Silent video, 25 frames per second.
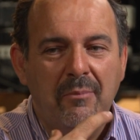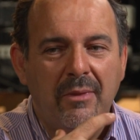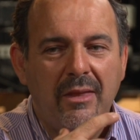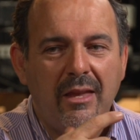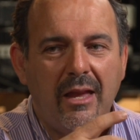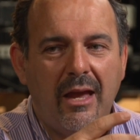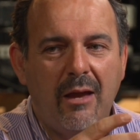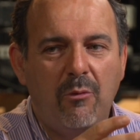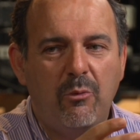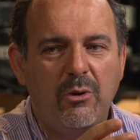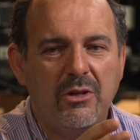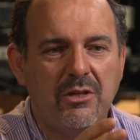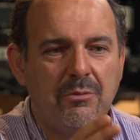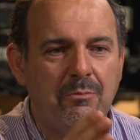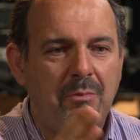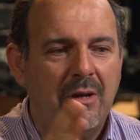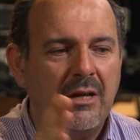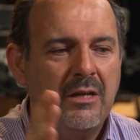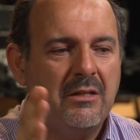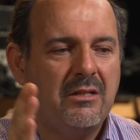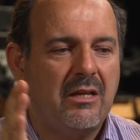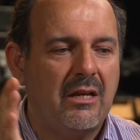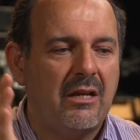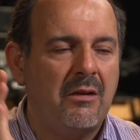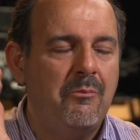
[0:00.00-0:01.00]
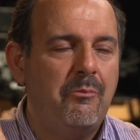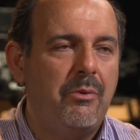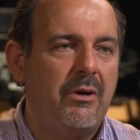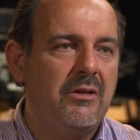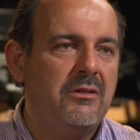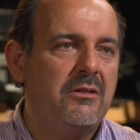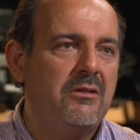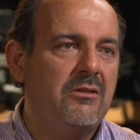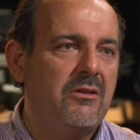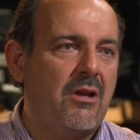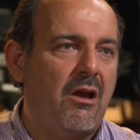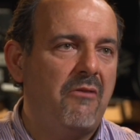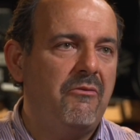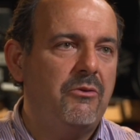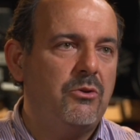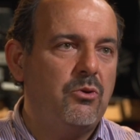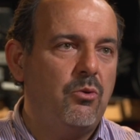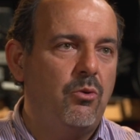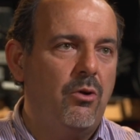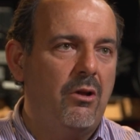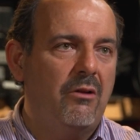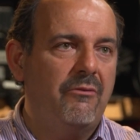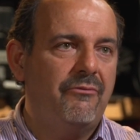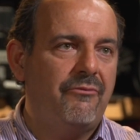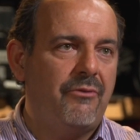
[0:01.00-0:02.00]
And which means it compresses over
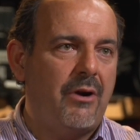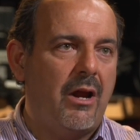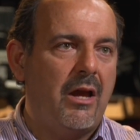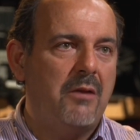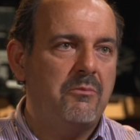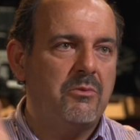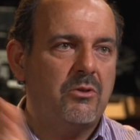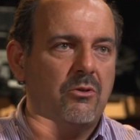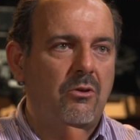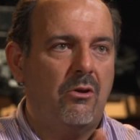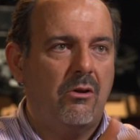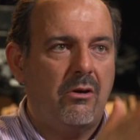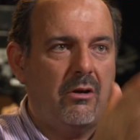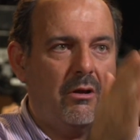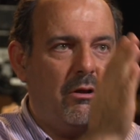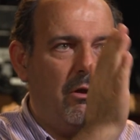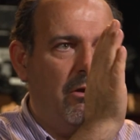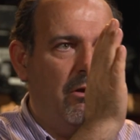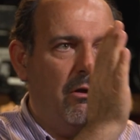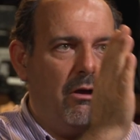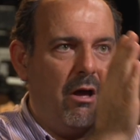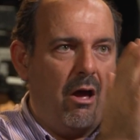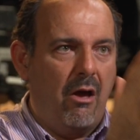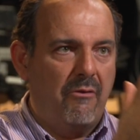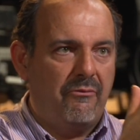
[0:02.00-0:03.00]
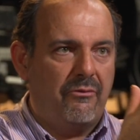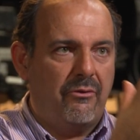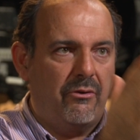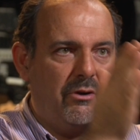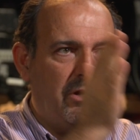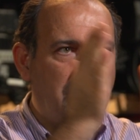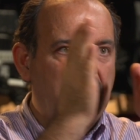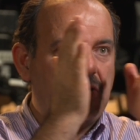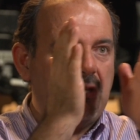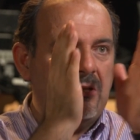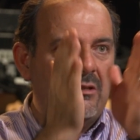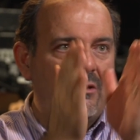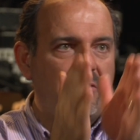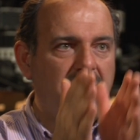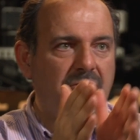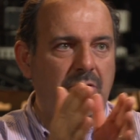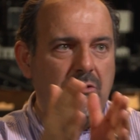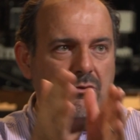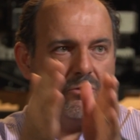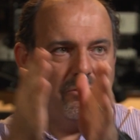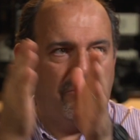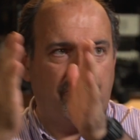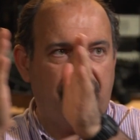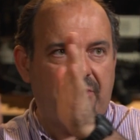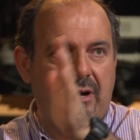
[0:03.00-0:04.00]
12 frames, not over each
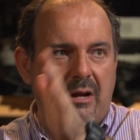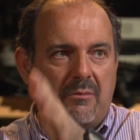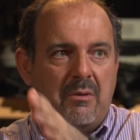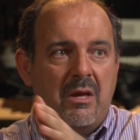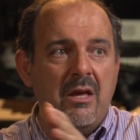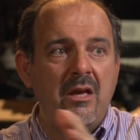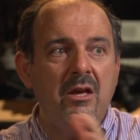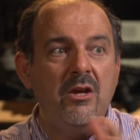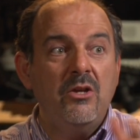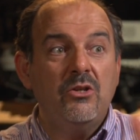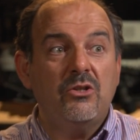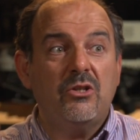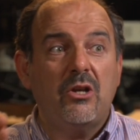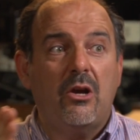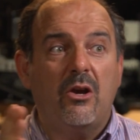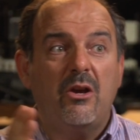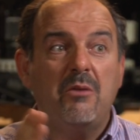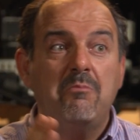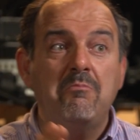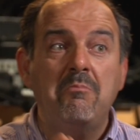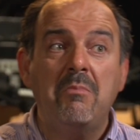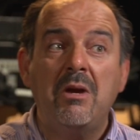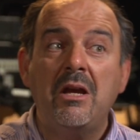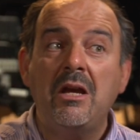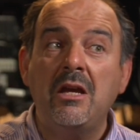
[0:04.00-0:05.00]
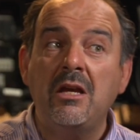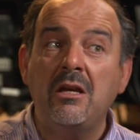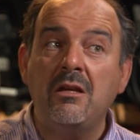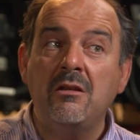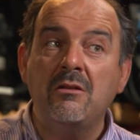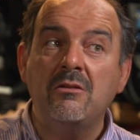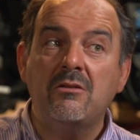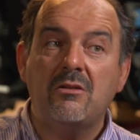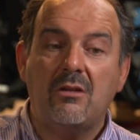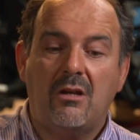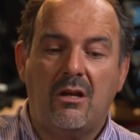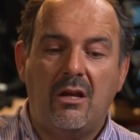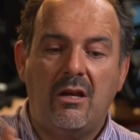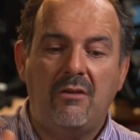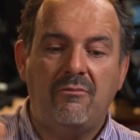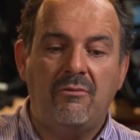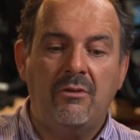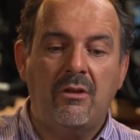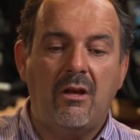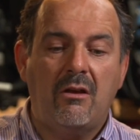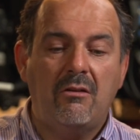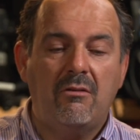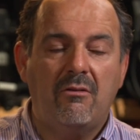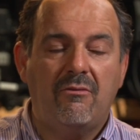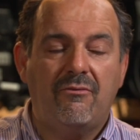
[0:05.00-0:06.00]
individual frame. So it means even
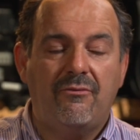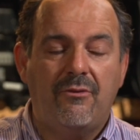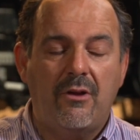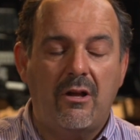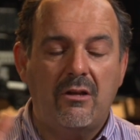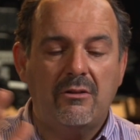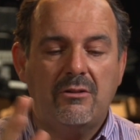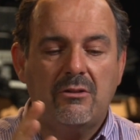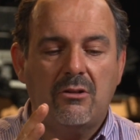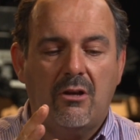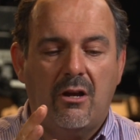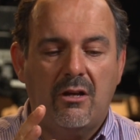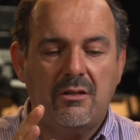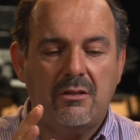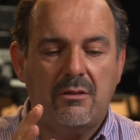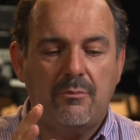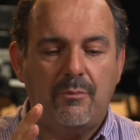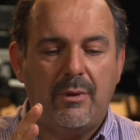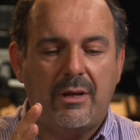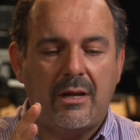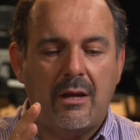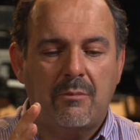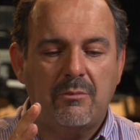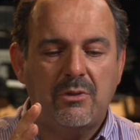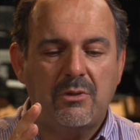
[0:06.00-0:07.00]
though your file size has become